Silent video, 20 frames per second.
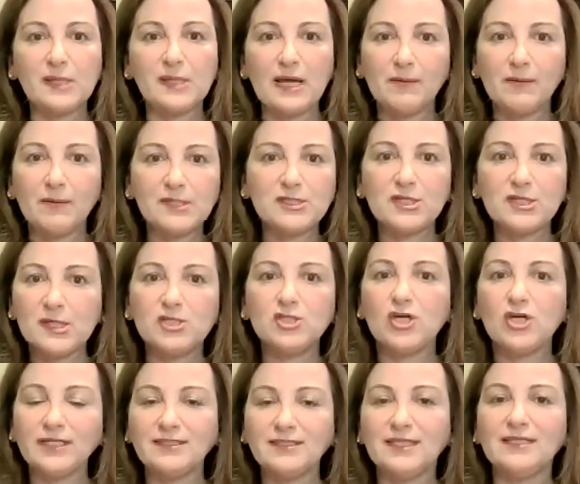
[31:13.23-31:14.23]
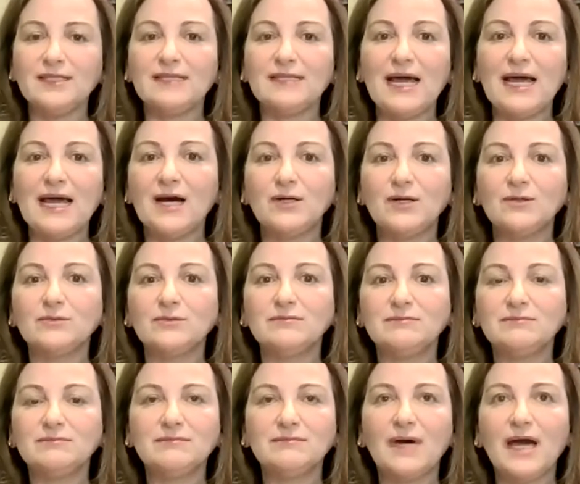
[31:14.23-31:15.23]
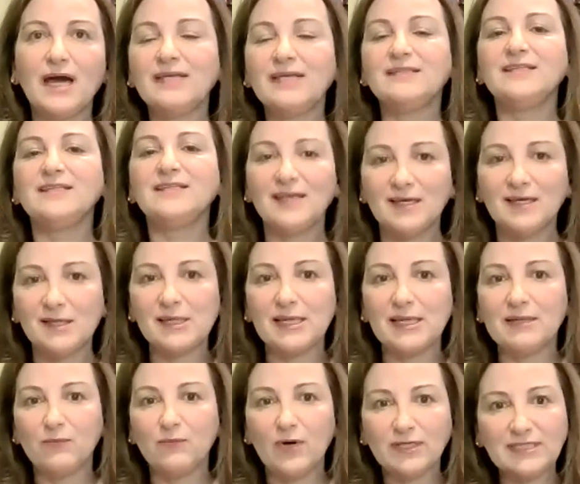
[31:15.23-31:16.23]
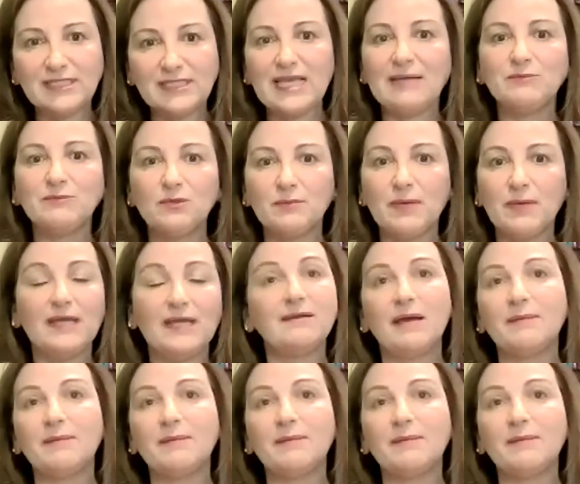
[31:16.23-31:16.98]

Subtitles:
I was just jotting down ideas and what came to mind.